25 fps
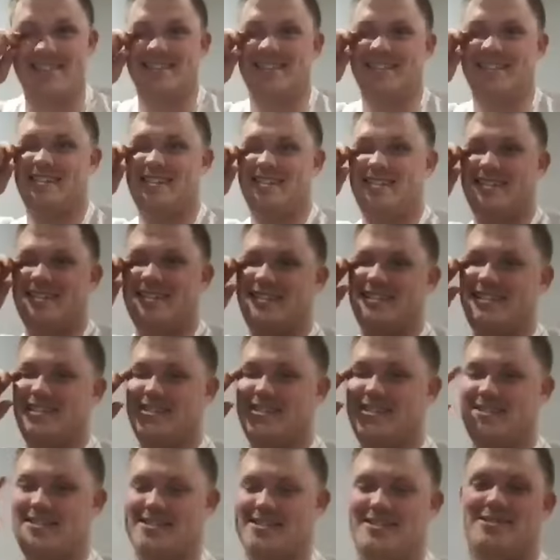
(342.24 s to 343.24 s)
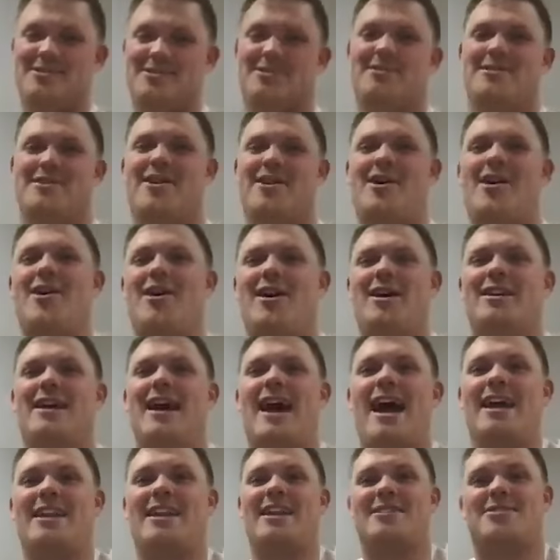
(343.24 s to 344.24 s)
Oh, Lord. All right.
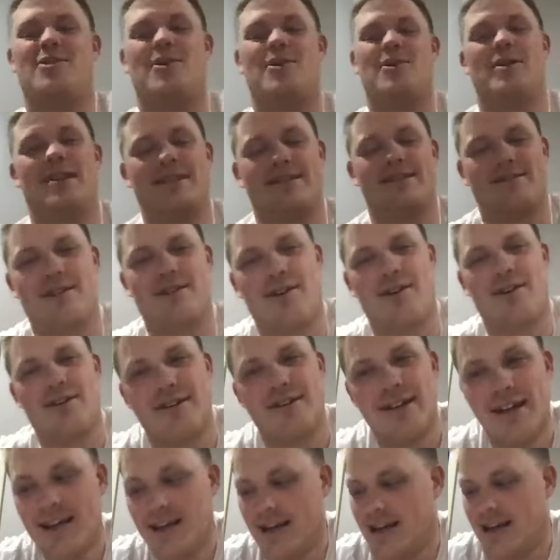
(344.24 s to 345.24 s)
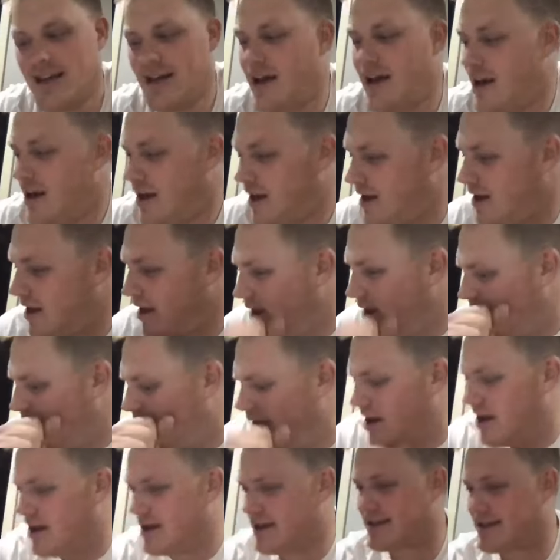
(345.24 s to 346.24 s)
Hey, let's go ahead and get started
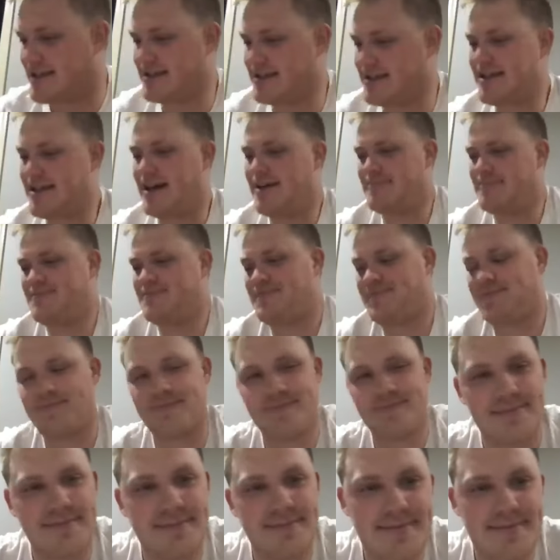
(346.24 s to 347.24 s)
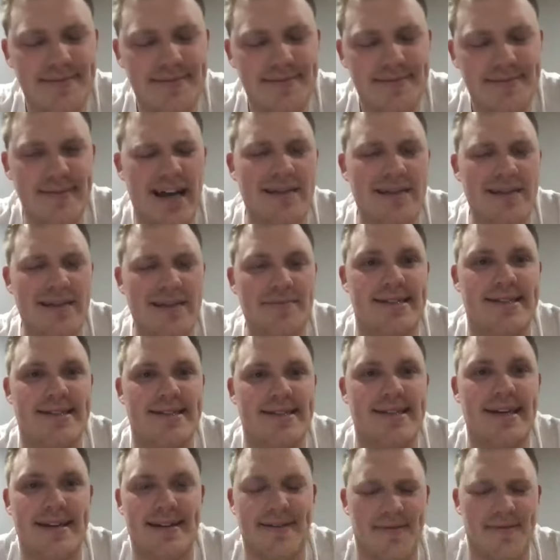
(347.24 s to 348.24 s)
because I've been
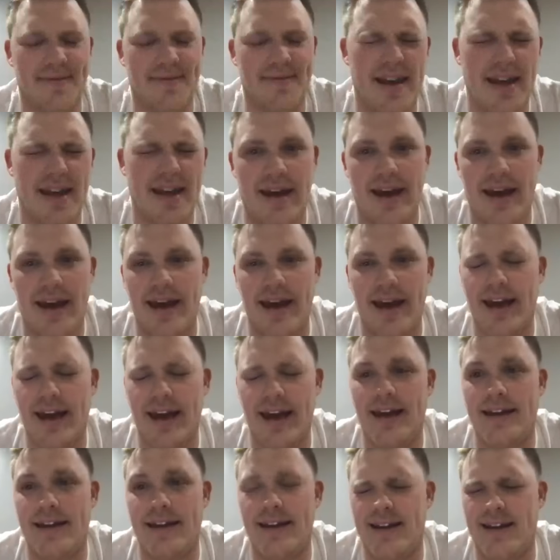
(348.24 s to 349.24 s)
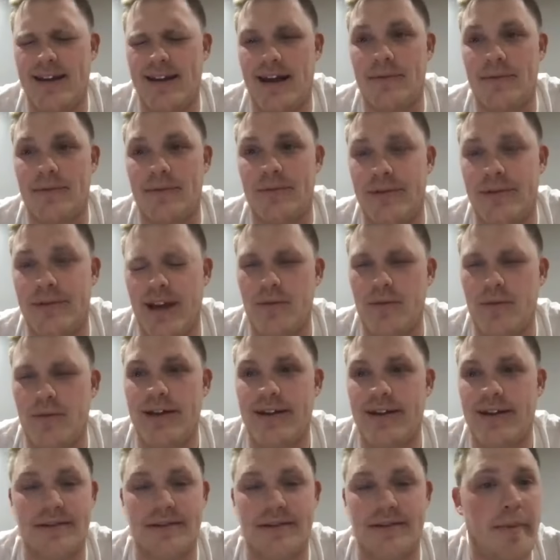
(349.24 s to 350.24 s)
sick and I'm
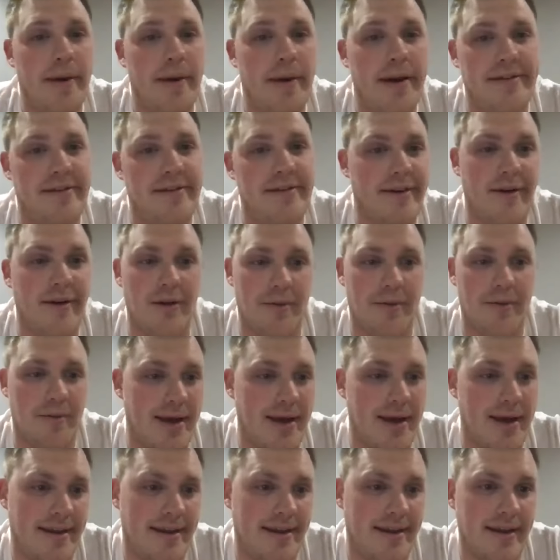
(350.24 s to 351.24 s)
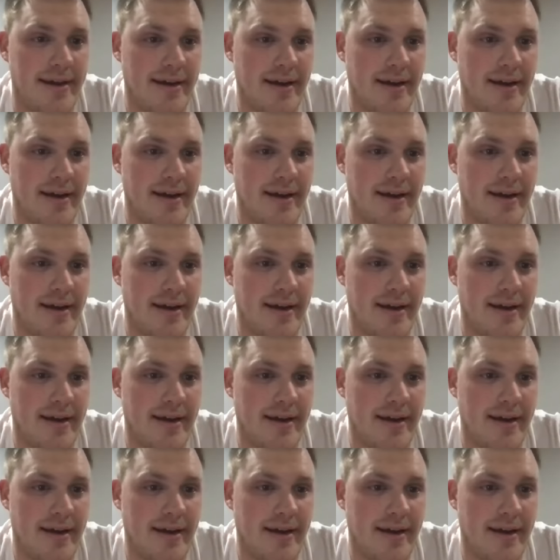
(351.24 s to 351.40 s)
ready to take some medicine, go to bed.